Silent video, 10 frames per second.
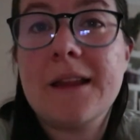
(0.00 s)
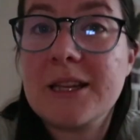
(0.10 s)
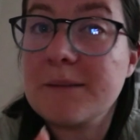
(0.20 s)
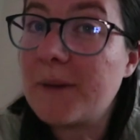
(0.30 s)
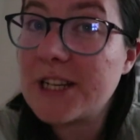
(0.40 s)

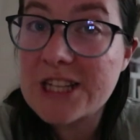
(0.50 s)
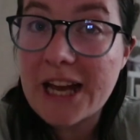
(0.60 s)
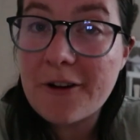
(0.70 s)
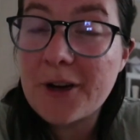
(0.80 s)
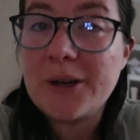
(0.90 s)
my
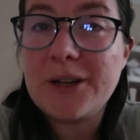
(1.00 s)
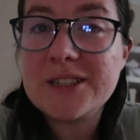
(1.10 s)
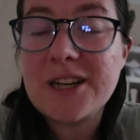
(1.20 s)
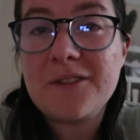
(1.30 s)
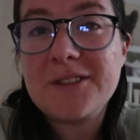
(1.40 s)
sharer who
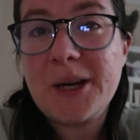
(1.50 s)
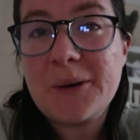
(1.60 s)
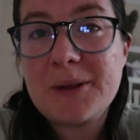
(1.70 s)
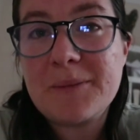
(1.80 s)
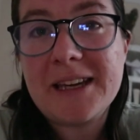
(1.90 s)
looked after her
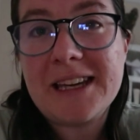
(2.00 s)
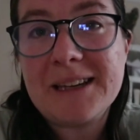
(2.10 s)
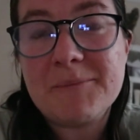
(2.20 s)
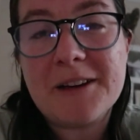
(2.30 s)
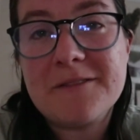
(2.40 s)
with me,
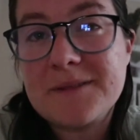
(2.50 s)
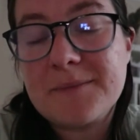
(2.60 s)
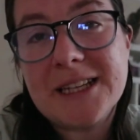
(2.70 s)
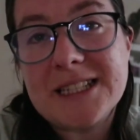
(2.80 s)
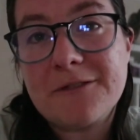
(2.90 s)

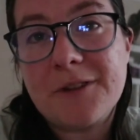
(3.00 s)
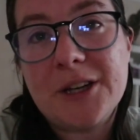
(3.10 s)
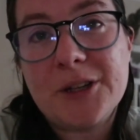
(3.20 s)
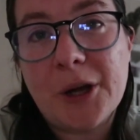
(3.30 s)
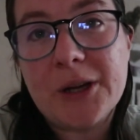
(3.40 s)
my dear
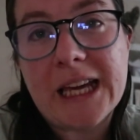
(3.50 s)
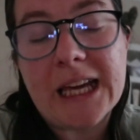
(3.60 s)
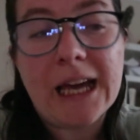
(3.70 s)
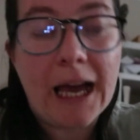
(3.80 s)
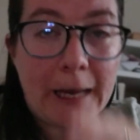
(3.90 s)
friend
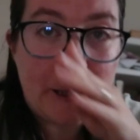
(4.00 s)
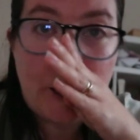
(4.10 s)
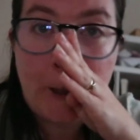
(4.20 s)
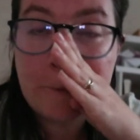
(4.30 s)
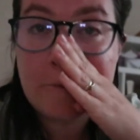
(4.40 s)
Noni, and
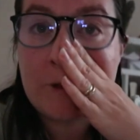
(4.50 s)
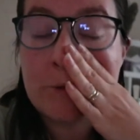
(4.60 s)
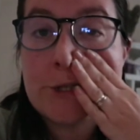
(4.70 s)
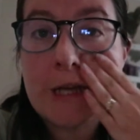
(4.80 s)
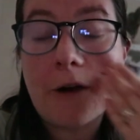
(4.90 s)
our
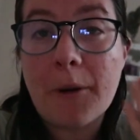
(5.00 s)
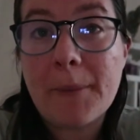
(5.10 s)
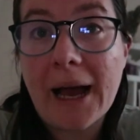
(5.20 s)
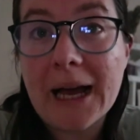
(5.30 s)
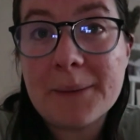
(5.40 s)
field sharer
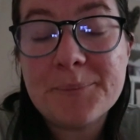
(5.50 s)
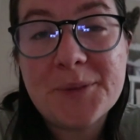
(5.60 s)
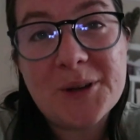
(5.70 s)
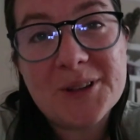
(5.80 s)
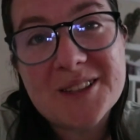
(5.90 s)
Pam,
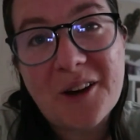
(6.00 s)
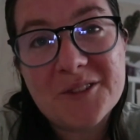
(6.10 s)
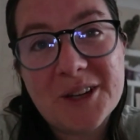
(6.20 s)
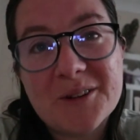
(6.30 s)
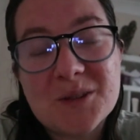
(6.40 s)
who looked
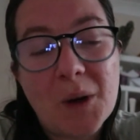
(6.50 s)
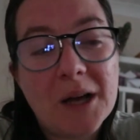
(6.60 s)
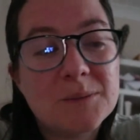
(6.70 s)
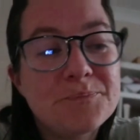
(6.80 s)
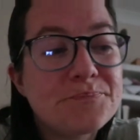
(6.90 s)
after her as
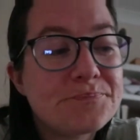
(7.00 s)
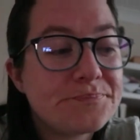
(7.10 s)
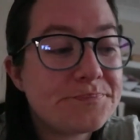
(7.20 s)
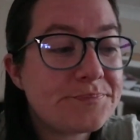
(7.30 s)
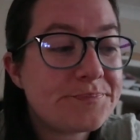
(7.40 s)
well,
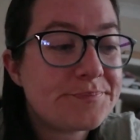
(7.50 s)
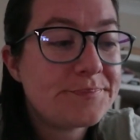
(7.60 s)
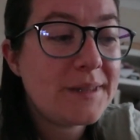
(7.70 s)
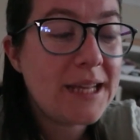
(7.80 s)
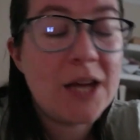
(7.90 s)

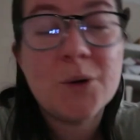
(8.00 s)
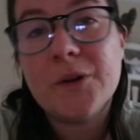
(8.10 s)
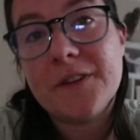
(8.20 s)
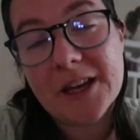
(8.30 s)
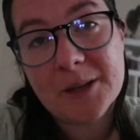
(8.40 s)
and all
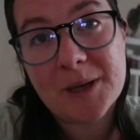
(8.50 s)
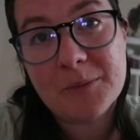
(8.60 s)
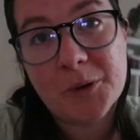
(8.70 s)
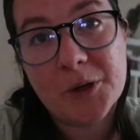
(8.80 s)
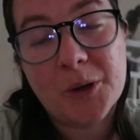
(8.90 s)
of the other
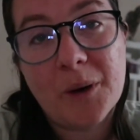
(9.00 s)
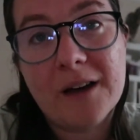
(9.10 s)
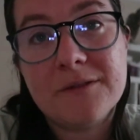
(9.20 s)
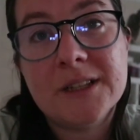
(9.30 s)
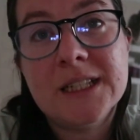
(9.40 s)
people
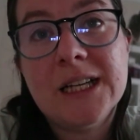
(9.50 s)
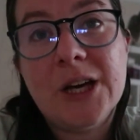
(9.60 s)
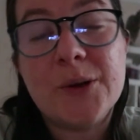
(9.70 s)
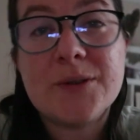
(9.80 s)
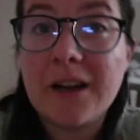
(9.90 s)

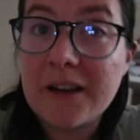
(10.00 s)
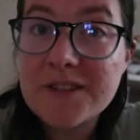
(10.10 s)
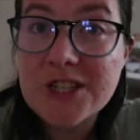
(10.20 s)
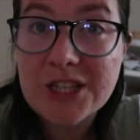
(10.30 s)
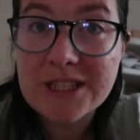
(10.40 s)
whose
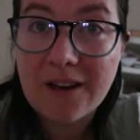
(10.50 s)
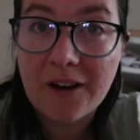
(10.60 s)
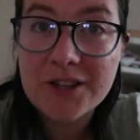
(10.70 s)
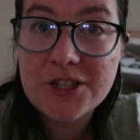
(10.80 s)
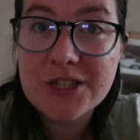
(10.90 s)
lives she's
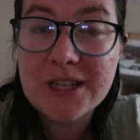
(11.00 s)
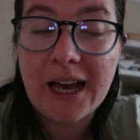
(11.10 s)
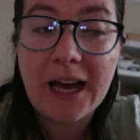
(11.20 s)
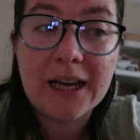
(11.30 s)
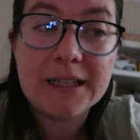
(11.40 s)
touched,
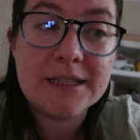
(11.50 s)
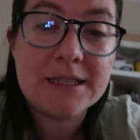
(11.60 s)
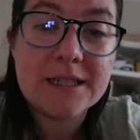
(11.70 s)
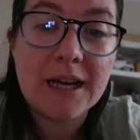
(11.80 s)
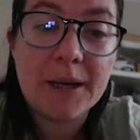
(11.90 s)

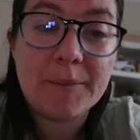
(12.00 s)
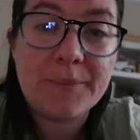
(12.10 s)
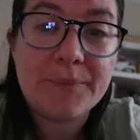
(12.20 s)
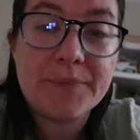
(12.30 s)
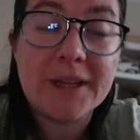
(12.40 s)
and
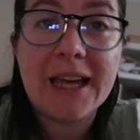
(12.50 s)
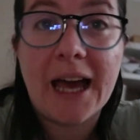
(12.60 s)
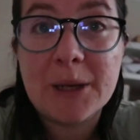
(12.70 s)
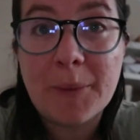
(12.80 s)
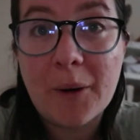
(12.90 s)
that
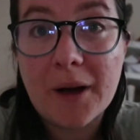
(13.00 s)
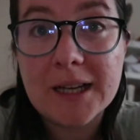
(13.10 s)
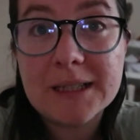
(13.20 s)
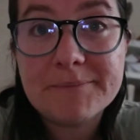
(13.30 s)
cared about her.